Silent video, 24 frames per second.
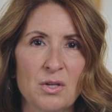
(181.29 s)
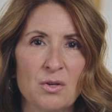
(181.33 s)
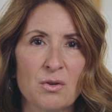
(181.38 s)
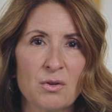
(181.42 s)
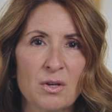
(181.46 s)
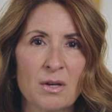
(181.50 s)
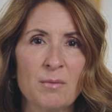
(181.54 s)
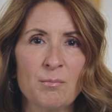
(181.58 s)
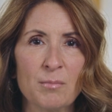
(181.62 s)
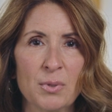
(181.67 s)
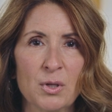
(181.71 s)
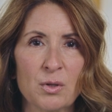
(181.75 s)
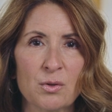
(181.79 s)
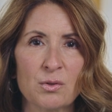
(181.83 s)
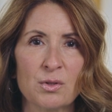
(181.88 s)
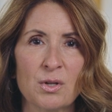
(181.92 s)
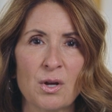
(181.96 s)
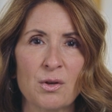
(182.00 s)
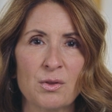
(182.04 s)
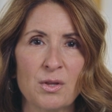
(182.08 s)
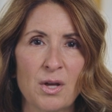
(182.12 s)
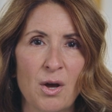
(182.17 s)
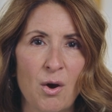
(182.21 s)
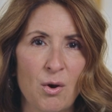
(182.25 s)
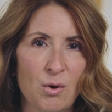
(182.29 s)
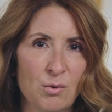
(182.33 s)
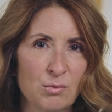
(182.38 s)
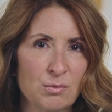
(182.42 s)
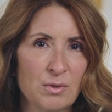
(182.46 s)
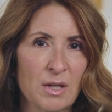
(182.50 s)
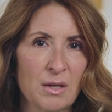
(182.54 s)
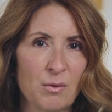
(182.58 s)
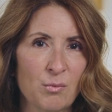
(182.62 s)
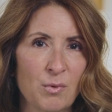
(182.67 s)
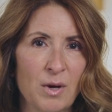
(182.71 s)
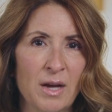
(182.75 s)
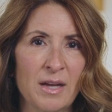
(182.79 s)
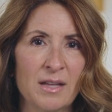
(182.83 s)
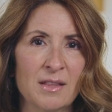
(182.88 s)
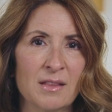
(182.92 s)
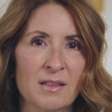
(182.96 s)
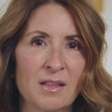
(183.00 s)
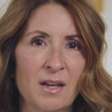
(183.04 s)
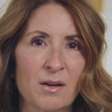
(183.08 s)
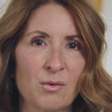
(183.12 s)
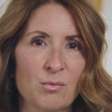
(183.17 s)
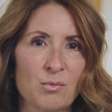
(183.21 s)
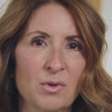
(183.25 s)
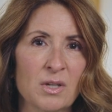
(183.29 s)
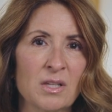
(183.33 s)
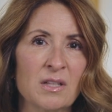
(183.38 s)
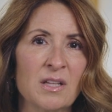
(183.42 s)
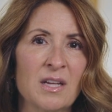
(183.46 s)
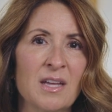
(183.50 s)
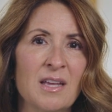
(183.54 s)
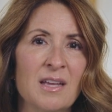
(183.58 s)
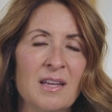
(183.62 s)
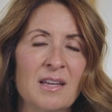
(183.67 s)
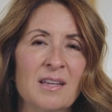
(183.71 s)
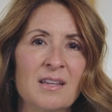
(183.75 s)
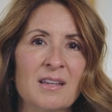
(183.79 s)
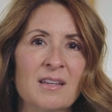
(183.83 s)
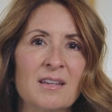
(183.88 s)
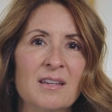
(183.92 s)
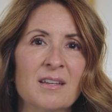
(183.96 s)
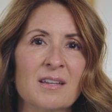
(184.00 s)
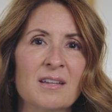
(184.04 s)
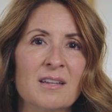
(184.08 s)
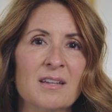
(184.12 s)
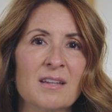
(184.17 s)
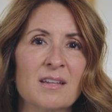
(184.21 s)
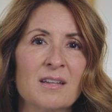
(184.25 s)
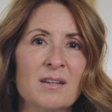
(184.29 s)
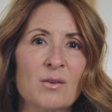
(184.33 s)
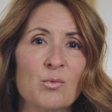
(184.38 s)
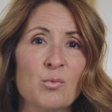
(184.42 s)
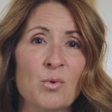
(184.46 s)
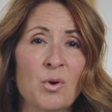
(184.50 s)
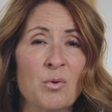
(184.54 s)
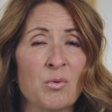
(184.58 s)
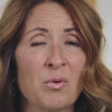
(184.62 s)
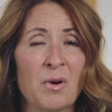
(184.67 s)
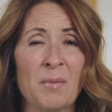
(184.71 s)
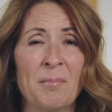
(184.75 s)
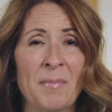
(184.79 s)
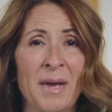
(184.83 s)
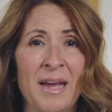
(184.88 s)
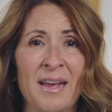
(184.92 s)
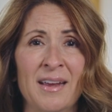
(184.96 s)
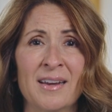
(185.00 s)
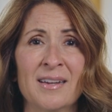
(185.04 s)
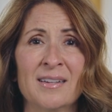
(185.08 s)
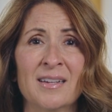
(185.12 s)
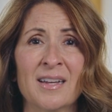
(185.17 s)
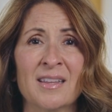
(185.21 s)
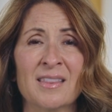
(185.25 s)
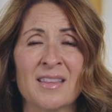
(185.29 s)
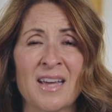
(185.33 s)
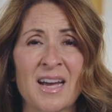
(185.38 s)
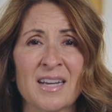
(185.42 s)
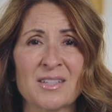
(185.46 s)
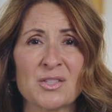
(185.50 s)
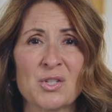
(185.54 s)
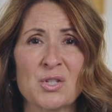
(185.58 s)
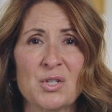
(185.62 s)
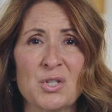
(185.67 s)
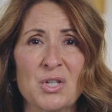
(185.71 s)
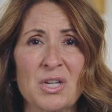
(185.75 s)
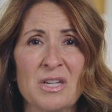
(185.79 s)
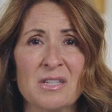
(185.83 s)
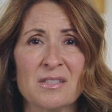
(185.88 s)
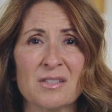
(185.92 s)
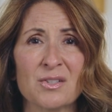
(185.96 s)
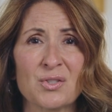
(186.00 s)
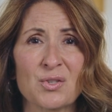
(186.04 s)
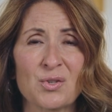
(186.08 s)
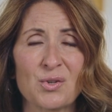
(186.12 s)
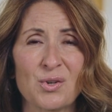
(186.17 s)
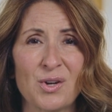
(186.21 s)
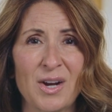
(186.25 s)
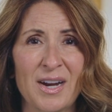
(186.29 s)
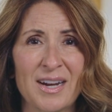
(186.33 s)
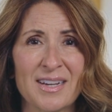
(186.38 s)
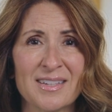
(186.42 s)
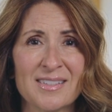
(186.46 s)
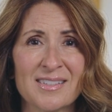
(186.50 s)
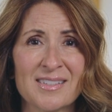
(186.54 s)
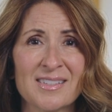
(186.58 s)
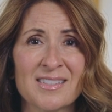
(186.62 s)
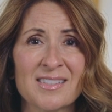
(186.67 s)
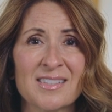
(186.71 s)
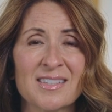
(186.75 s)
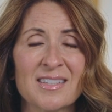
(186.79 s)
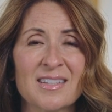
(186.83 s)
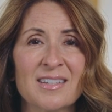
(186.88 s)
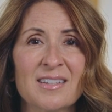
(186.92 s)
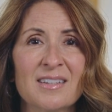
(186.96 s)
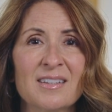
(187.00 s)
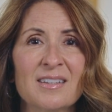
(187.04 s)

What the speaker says: you can build on the only one that really will remain, and that's Jesus Christ?